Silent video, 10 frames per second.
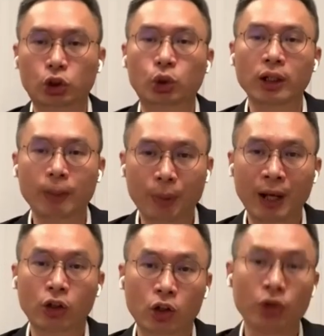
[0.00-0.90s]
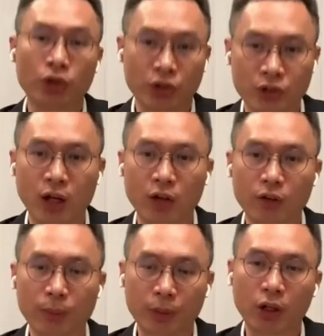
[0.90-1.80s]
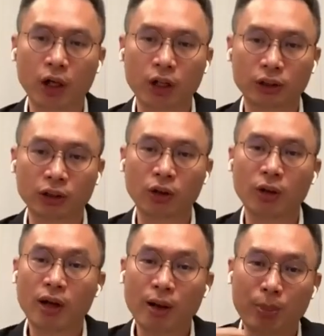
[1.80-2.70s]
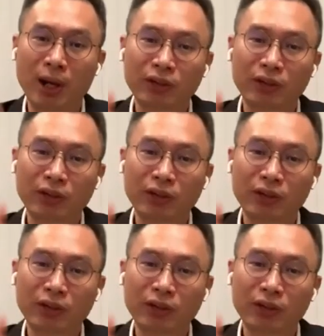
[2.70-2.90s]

destroy the plant growth itself because you know